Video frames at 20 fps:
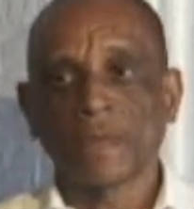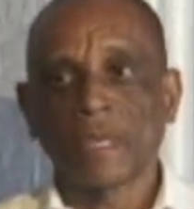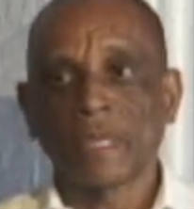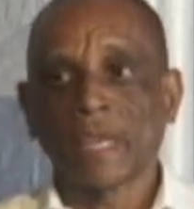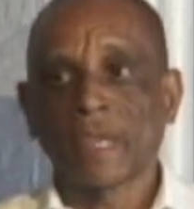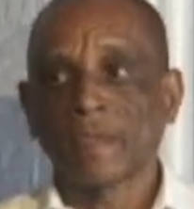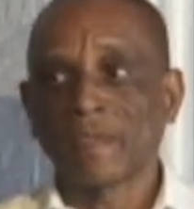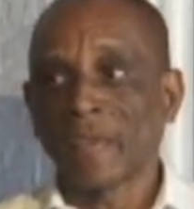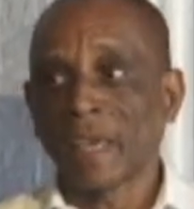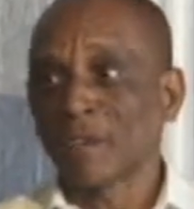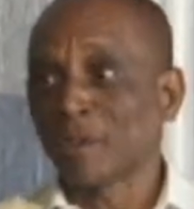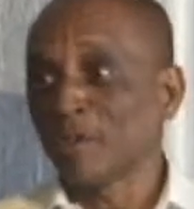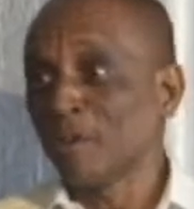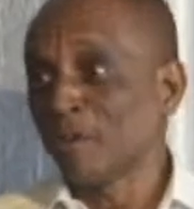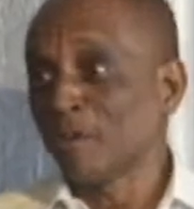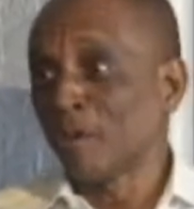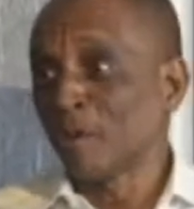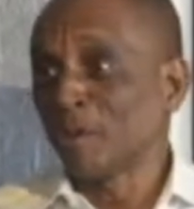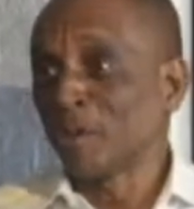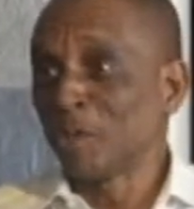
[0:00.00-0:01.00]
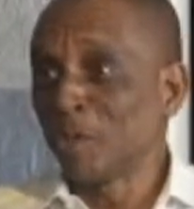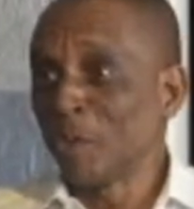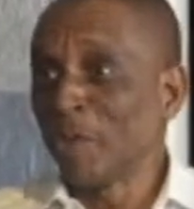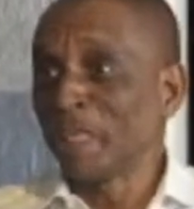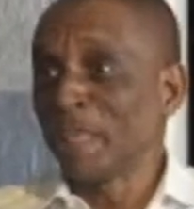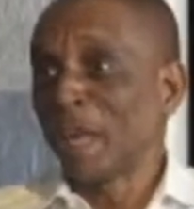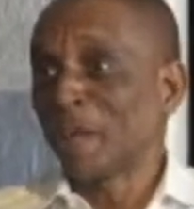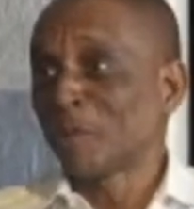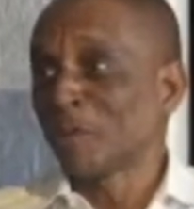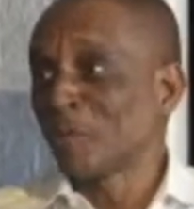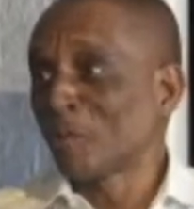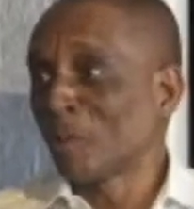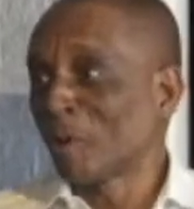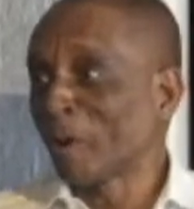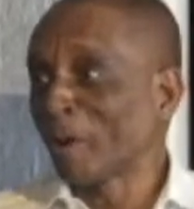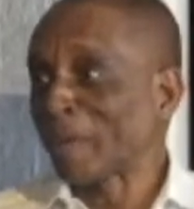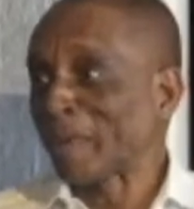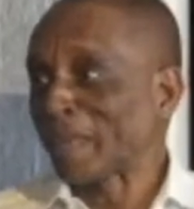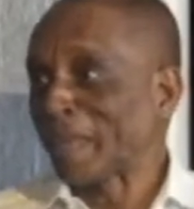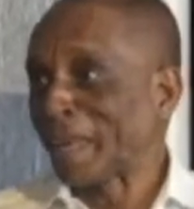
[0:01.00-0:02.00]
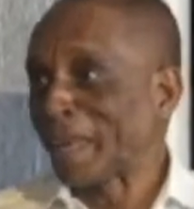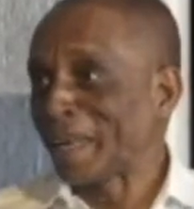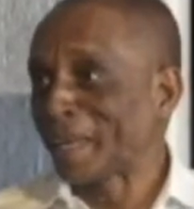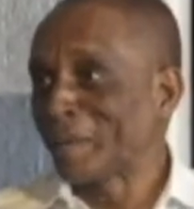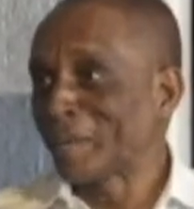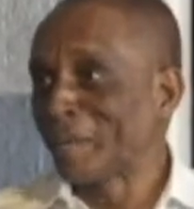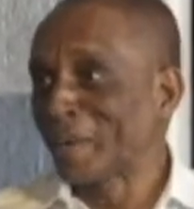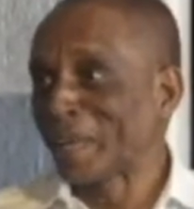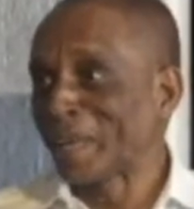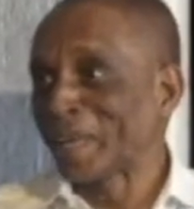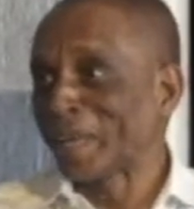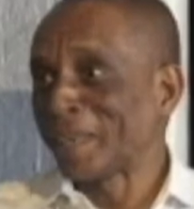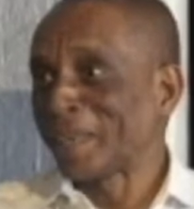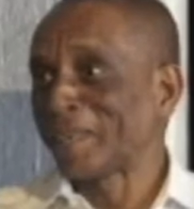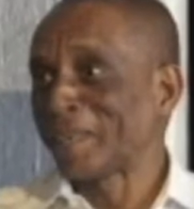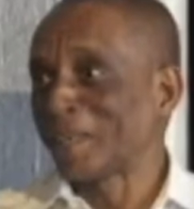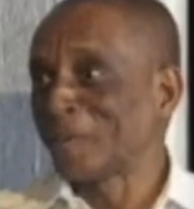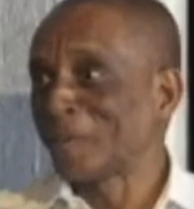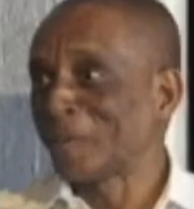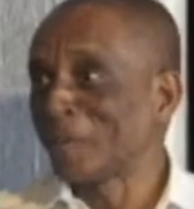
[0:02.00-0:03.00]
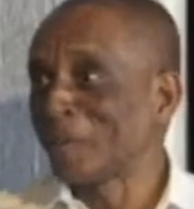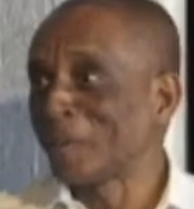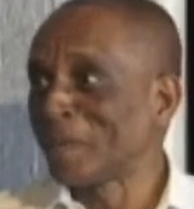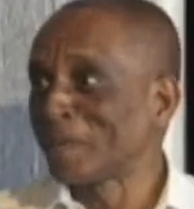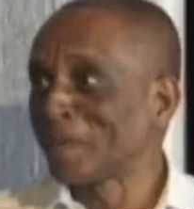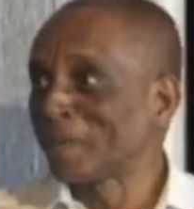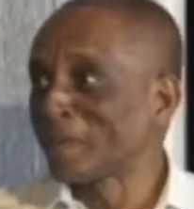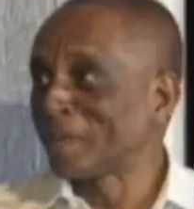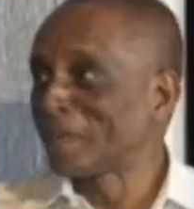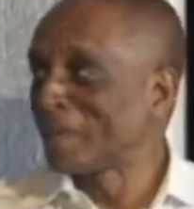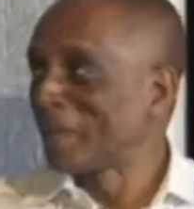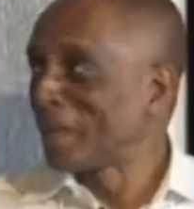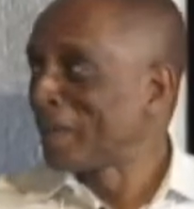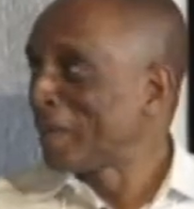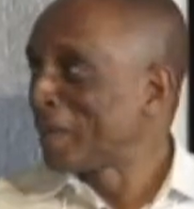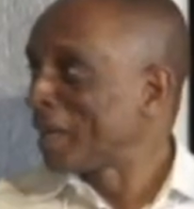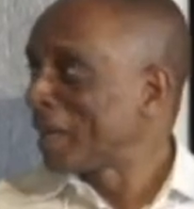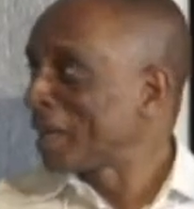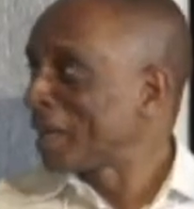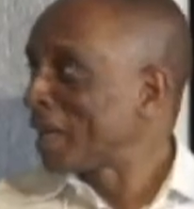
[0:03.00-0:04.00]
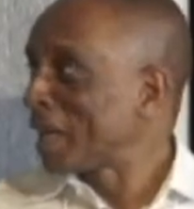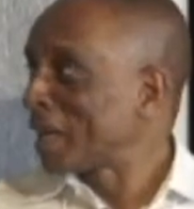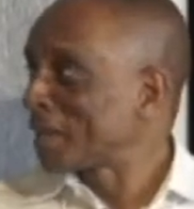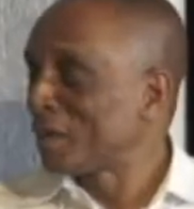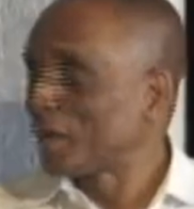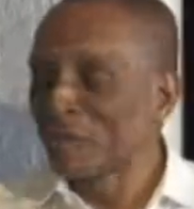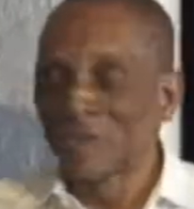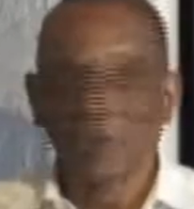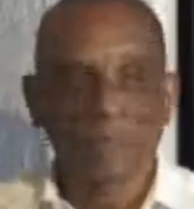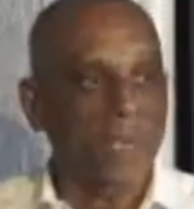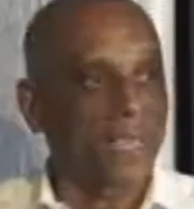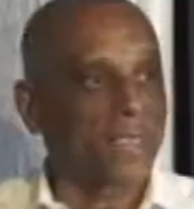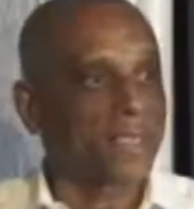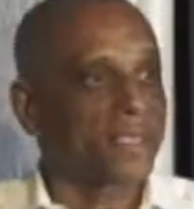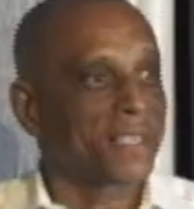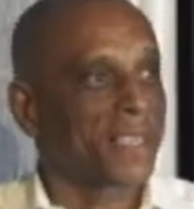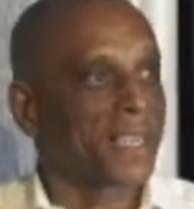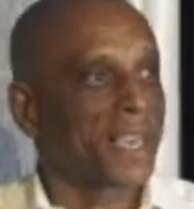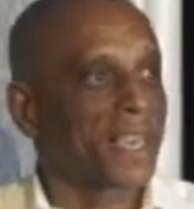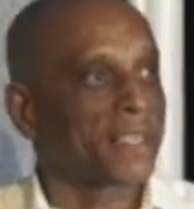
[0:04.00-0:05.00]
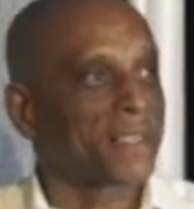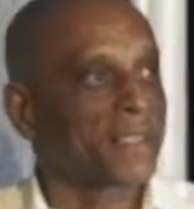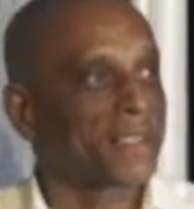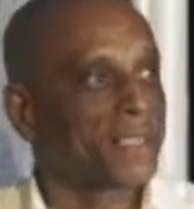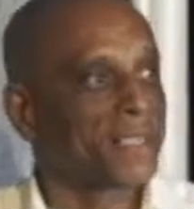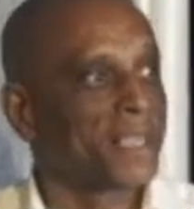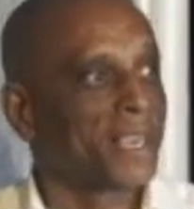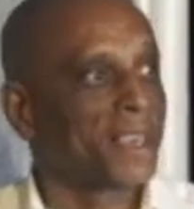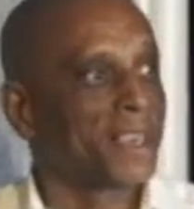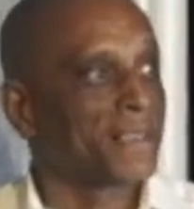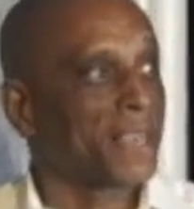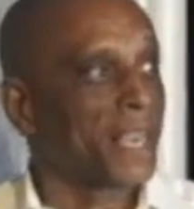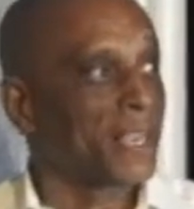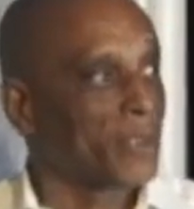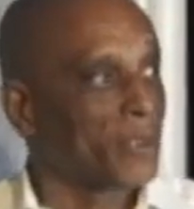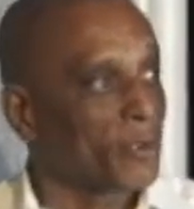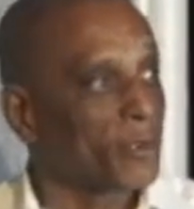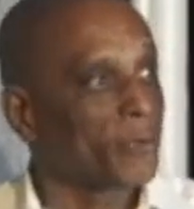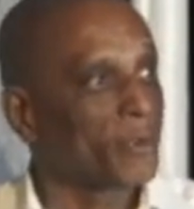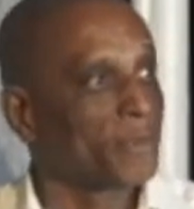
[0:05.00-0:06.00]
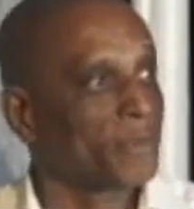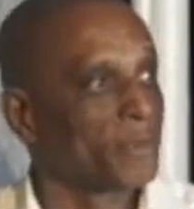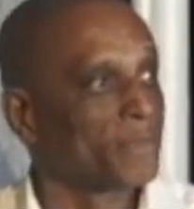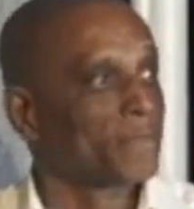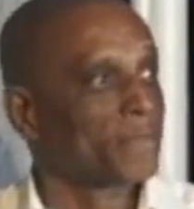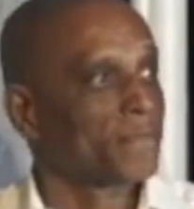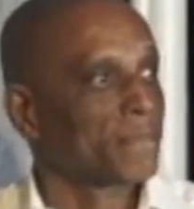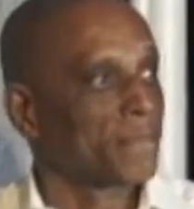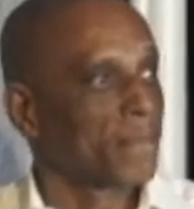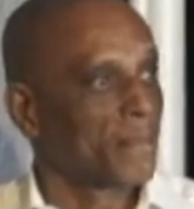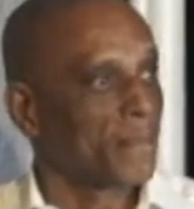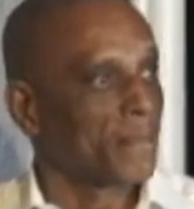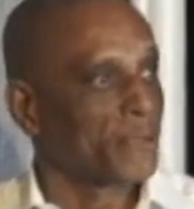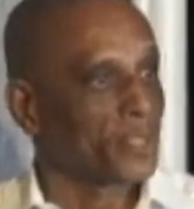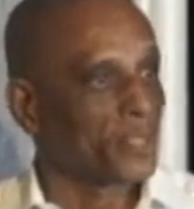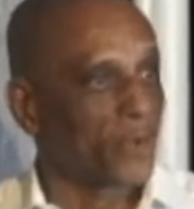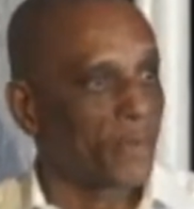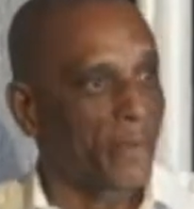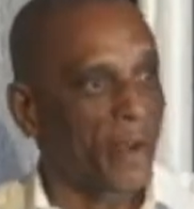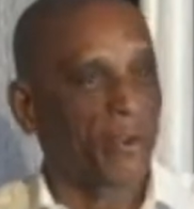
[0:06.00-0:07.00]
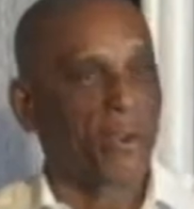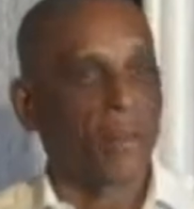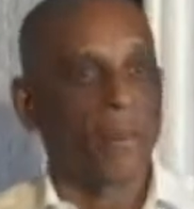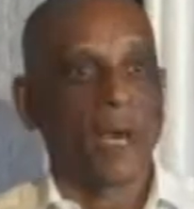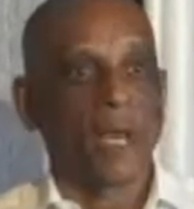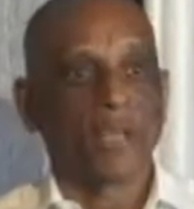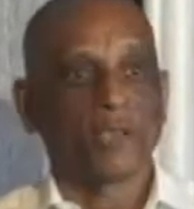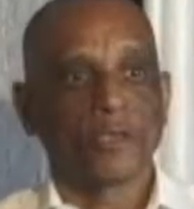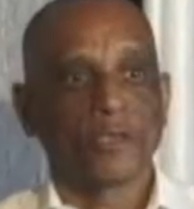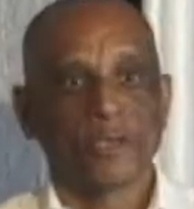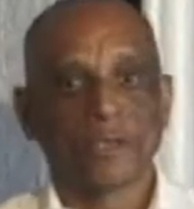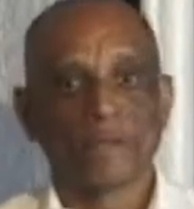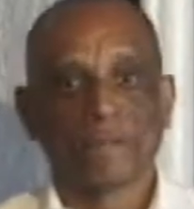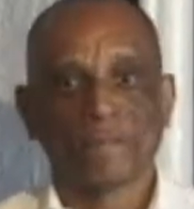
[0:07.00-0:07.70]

And I thank you for doing that work and bringing it into this collective space together today. Thank you so very much.